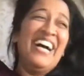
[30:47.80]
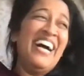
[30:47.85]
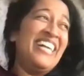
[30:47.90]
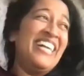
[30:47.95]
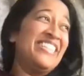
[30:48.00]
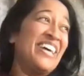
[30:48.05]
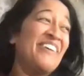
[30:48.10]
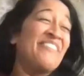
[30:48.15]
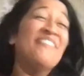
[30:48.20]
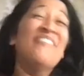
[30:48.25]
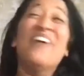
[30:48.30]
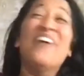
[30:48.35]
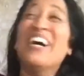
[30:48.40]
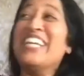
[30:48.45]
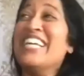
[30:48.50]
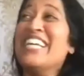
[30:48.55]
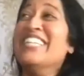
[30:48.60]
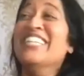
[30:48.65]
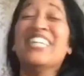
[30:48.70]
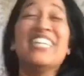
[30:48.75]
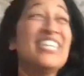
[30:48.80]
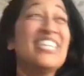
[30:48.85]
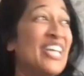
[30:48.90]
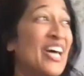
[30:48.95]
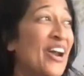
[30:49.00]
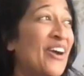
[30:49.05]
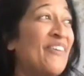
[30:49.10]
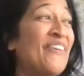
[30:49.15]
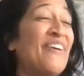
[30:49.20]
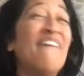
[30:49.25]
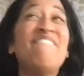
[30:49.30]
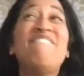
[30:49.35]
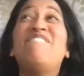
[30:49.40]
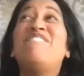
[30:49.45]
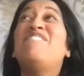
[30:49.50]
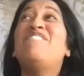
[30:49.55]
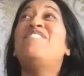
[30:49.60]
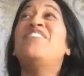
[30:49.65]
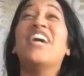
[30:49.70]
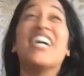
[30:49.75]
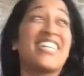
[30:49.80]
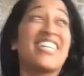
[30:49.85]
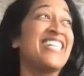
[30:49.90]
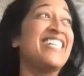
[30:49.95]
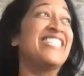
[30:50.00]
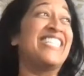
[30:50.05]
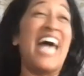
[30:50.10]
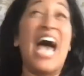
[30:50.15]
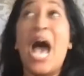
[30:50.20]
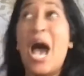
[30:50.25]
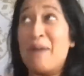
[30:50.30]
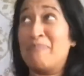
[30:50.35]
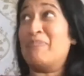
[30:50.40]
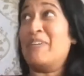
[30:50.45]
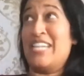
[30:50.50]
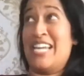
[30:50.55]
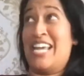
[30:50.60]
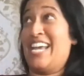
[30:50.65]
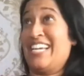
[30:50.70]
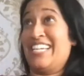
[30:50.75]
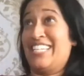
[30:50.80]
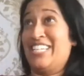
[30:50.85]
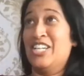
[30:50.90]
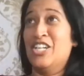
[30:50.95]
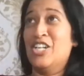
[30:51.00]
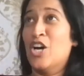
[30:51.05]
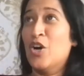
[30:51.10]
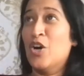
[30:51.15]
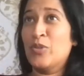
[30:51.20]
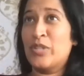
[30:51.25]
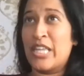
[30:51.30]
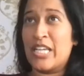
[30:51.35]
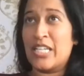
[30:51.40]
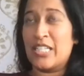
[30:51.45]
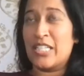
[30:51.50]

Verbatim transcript: it's like what in the literal fuck is happening? You know. That's